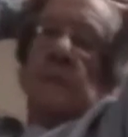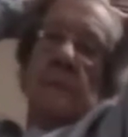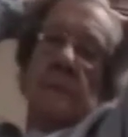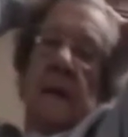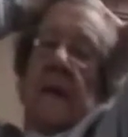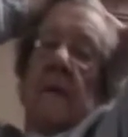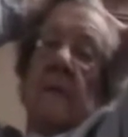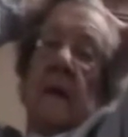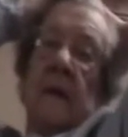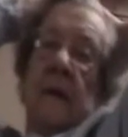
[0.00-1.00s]
monkeying
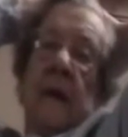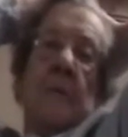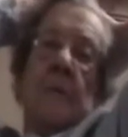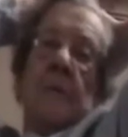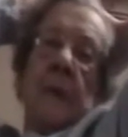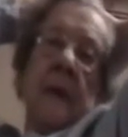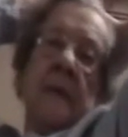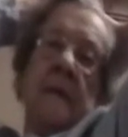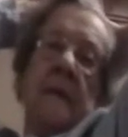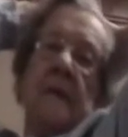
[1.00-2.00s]
around, and they weren't paying
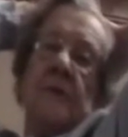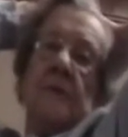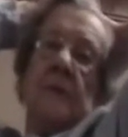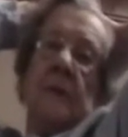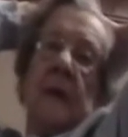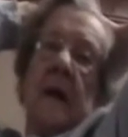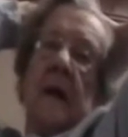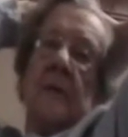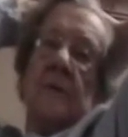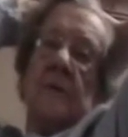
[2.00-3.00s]
attention where the
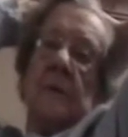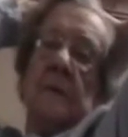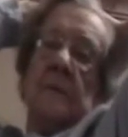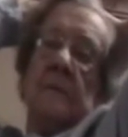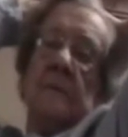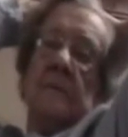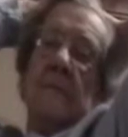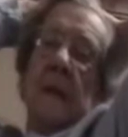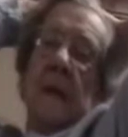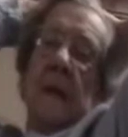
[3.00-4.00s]
cows were,
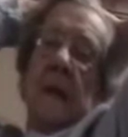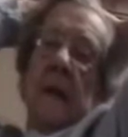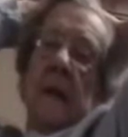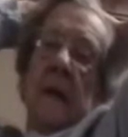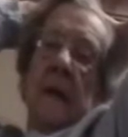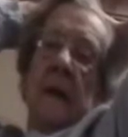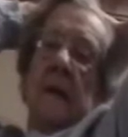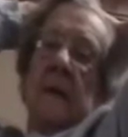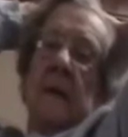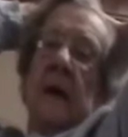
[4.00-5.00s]
and
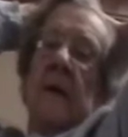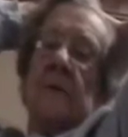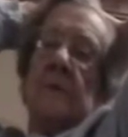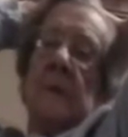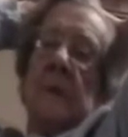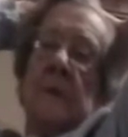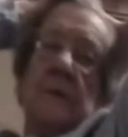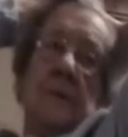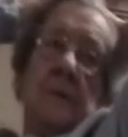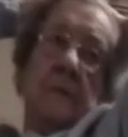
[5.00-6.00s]
the cows went
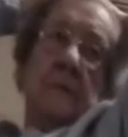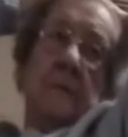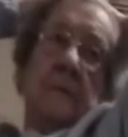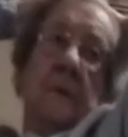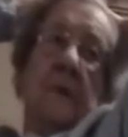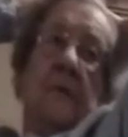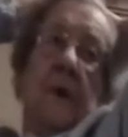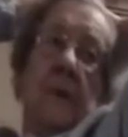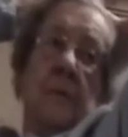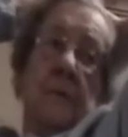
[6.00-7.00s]
into a
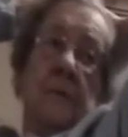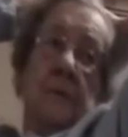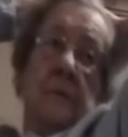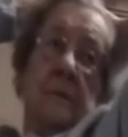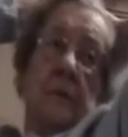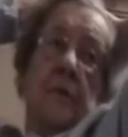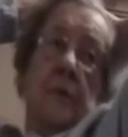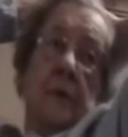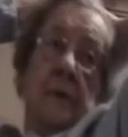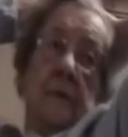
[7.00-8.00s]
farmer's
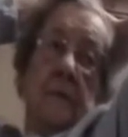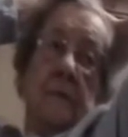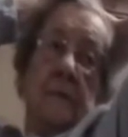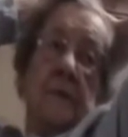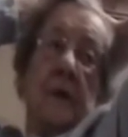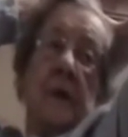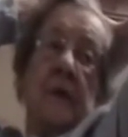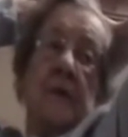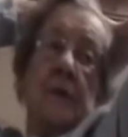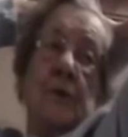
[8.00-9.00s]
corn and started
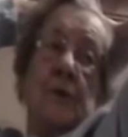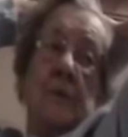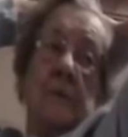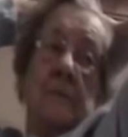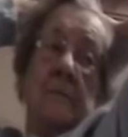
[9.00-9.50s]
eating the corn,